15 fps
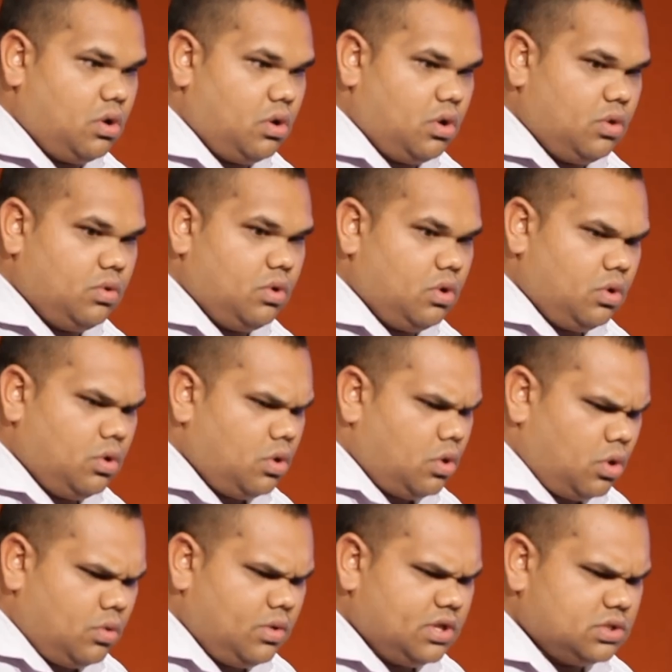I,
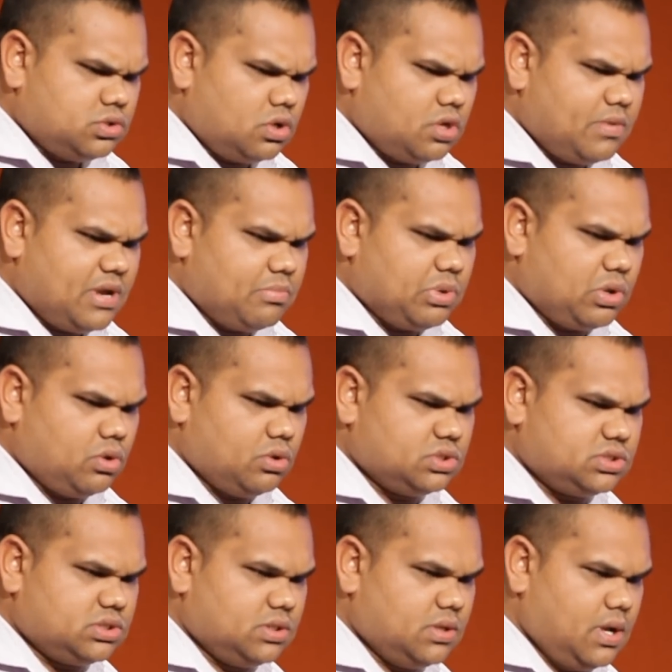I really talk about
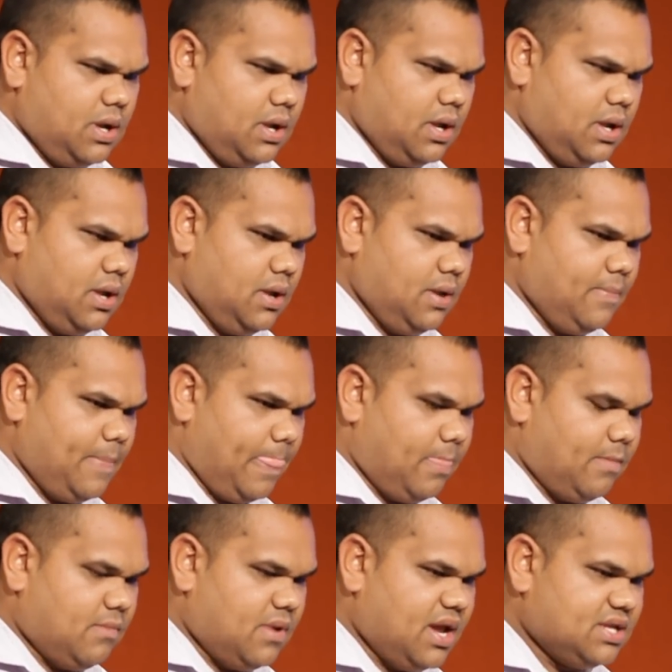because
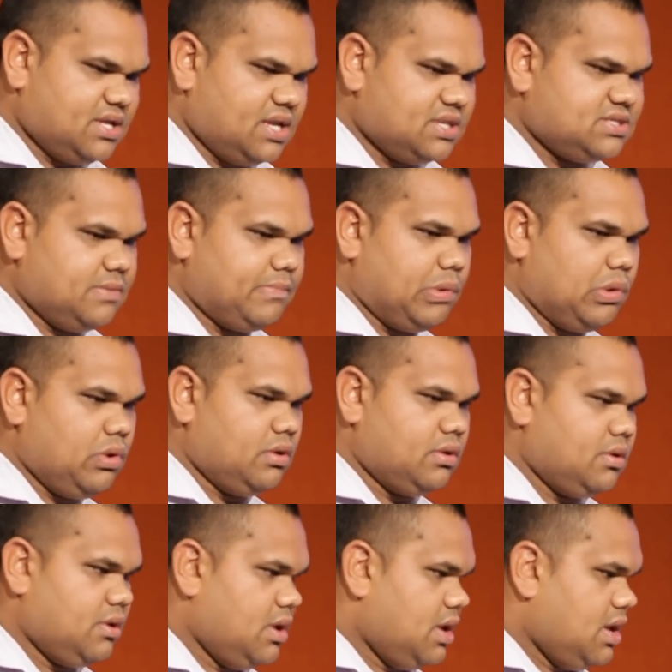it, it's
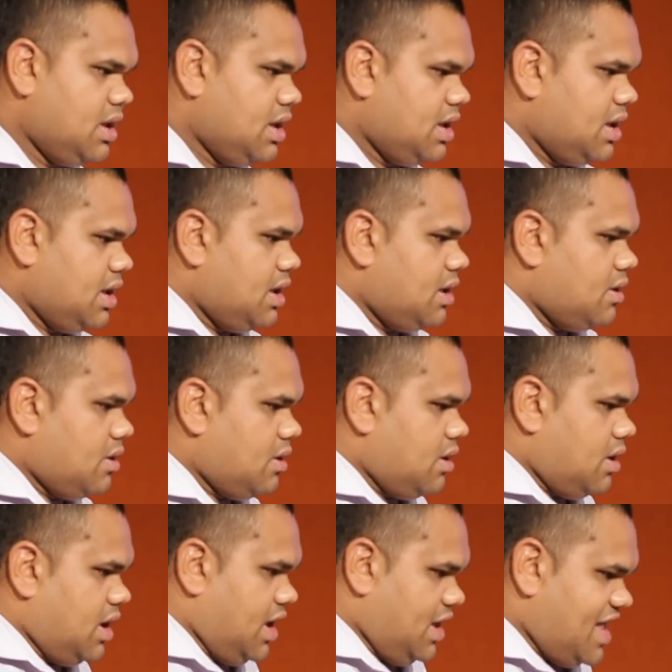important.
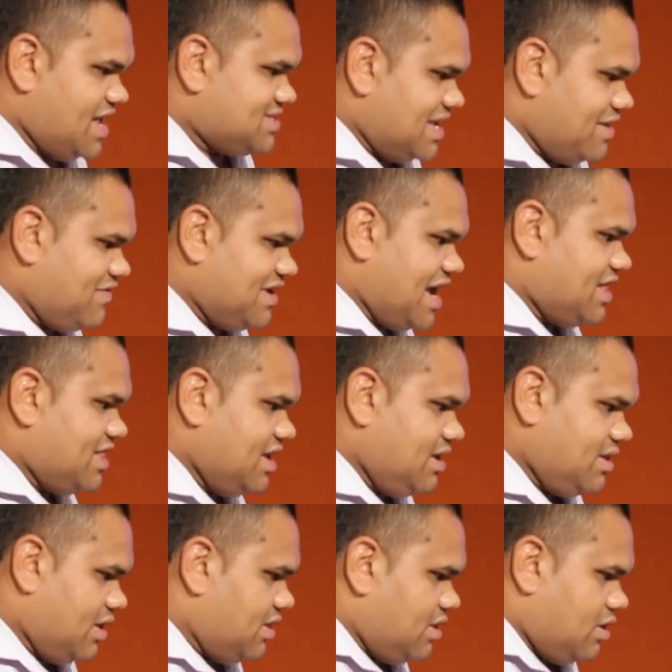And that's everyday thing.
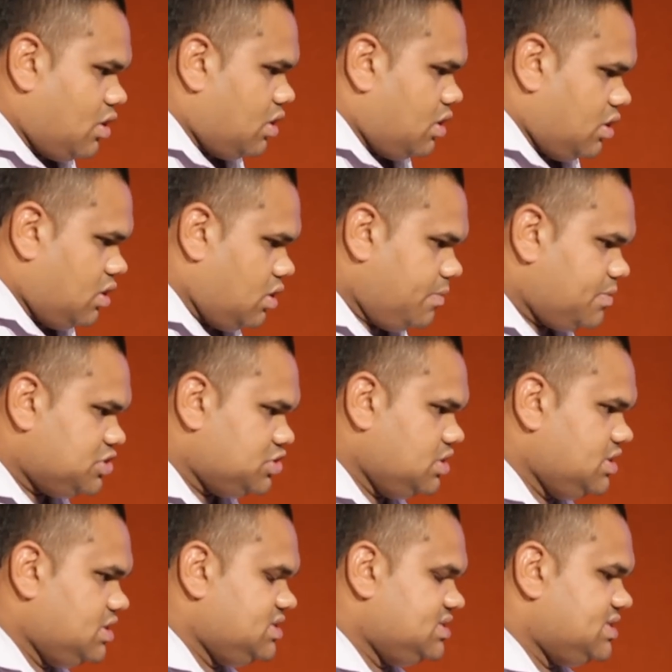The, the
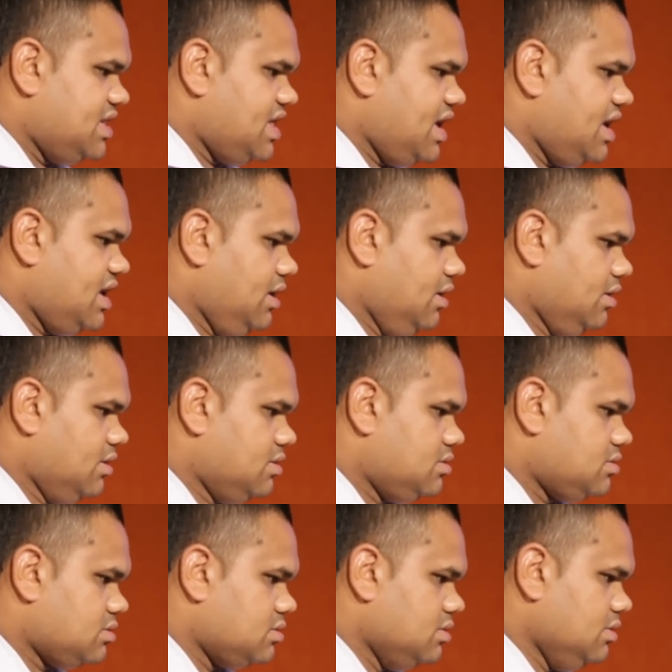opportunities are there,
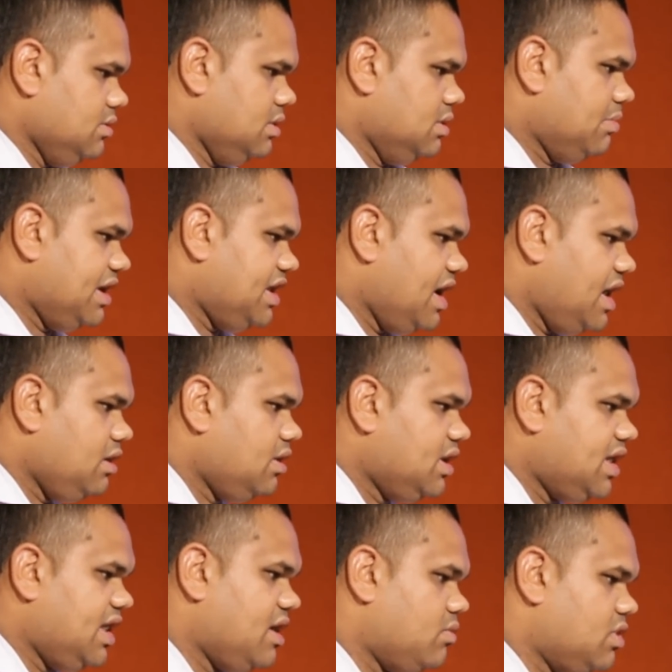but you're only going to
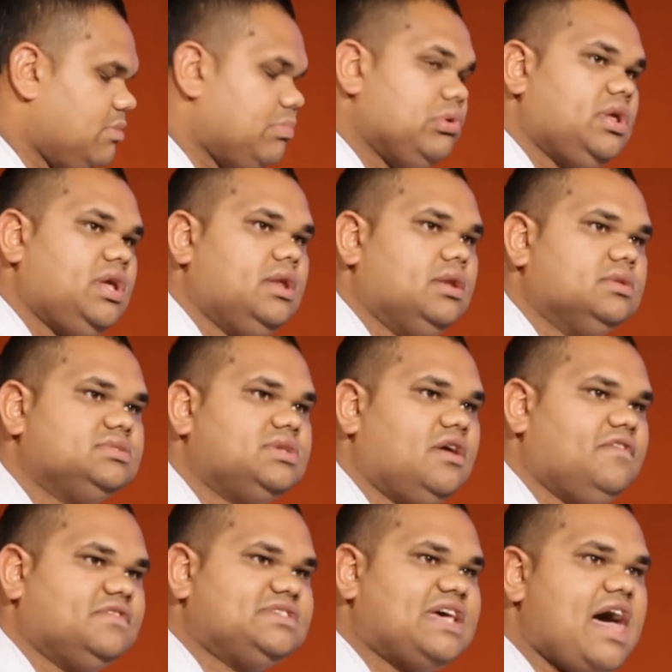get out what you put in. So
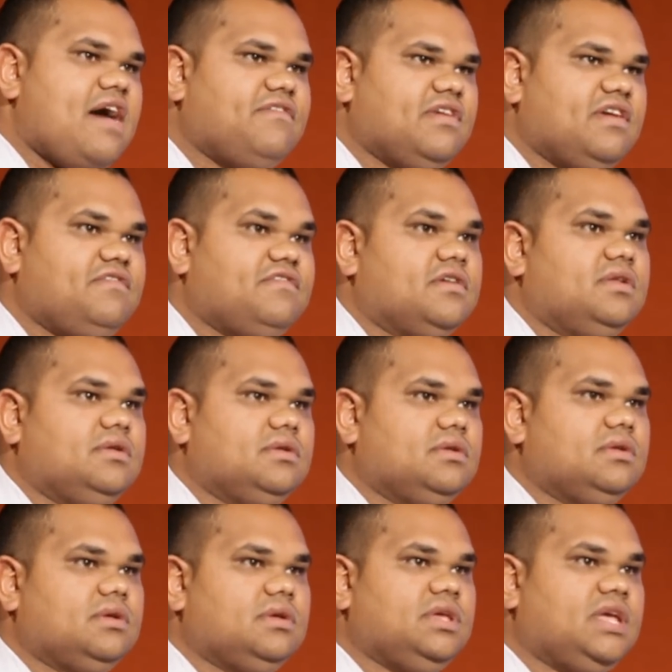if it's half effort,
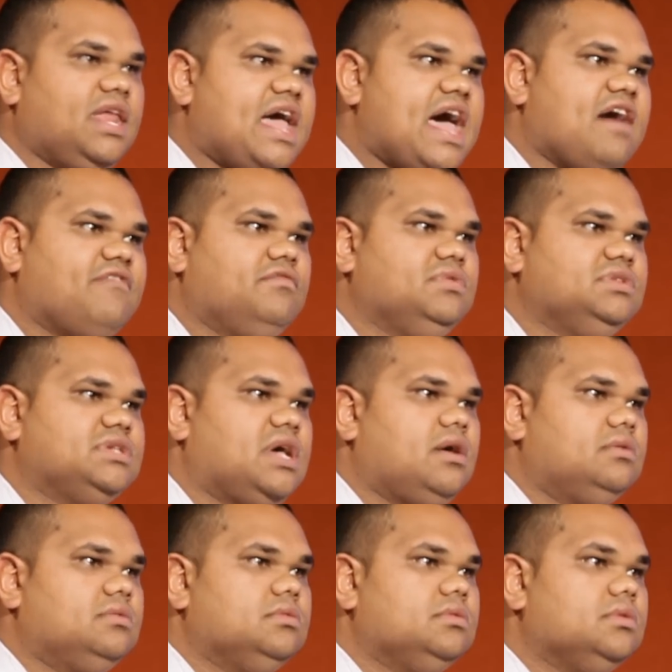you get a half a
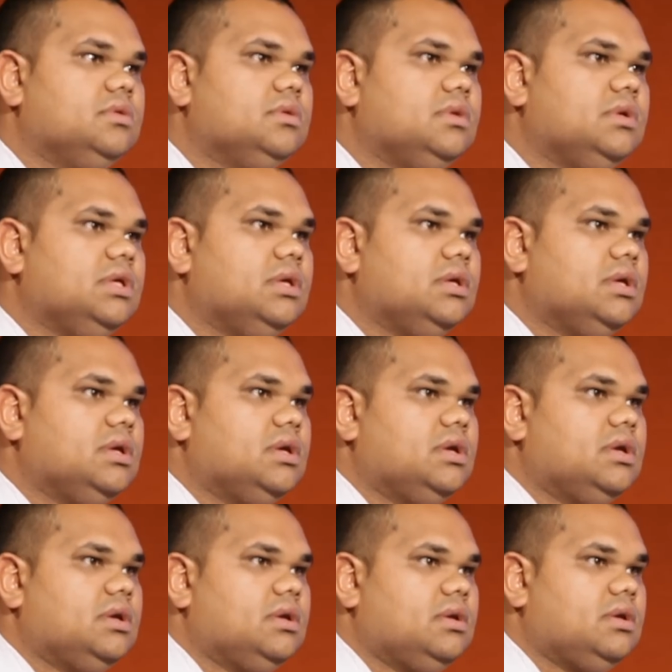result.
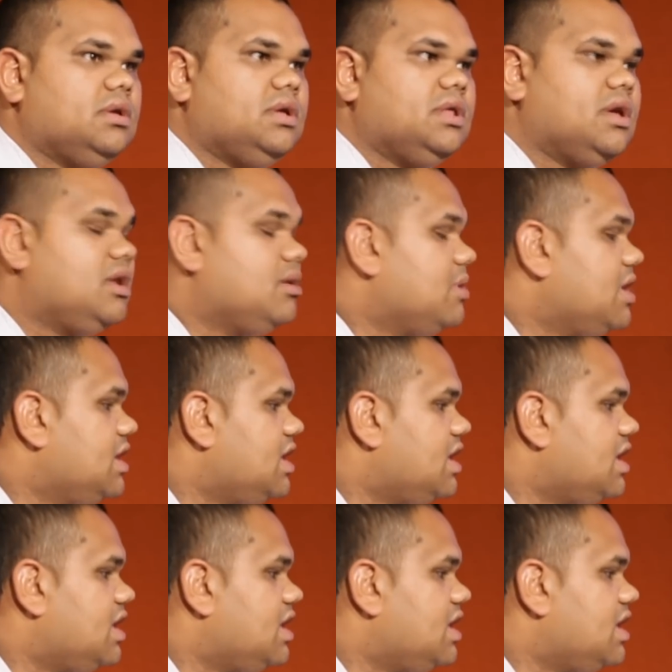You know what I mean?